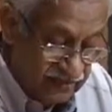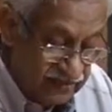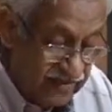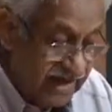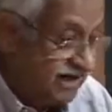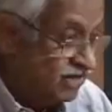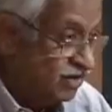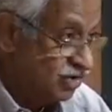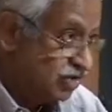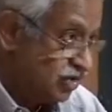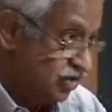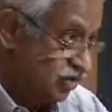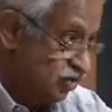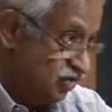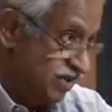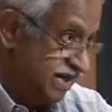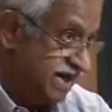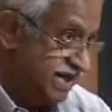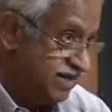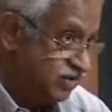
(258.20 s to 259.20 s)
Where it
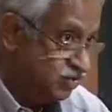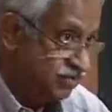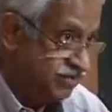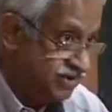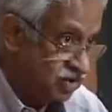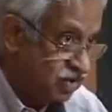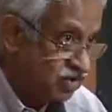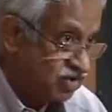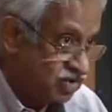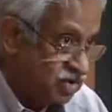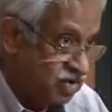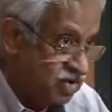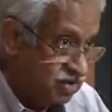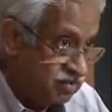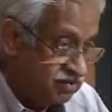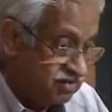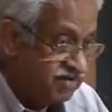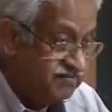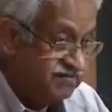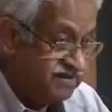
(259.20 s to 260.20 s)
will lead to, we don't
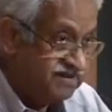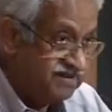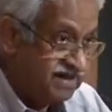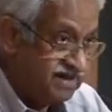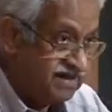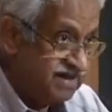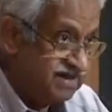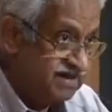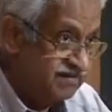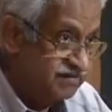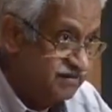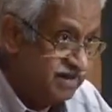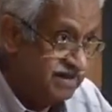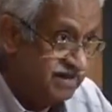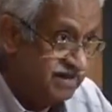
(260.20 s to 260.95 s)
know, but we certainly